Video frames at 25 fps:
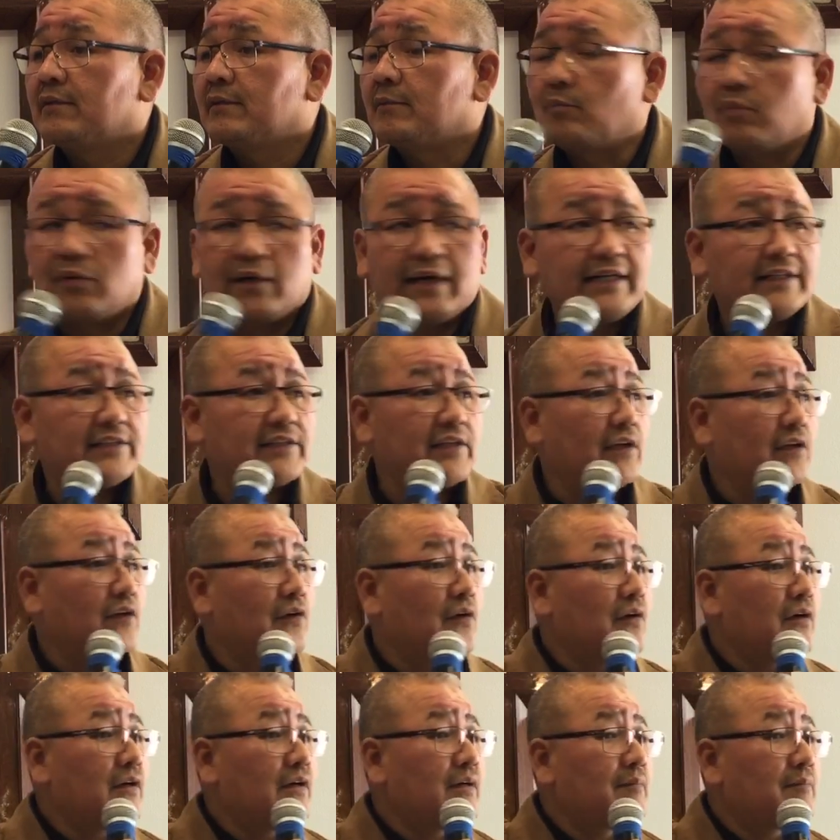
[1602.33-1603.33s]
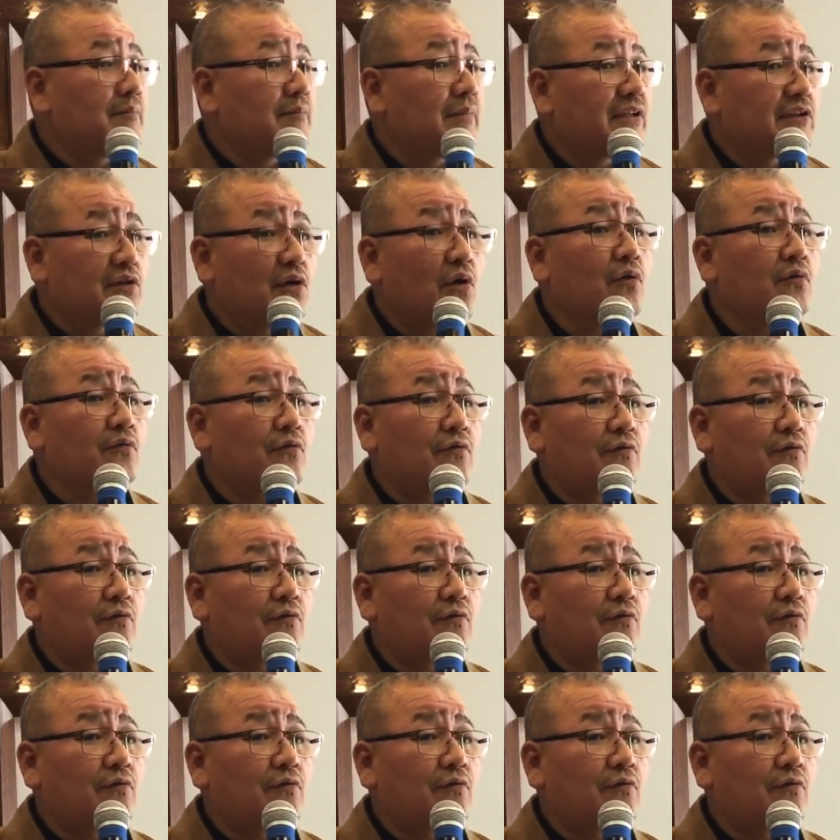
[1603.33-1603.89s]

Praise the Lord, but don't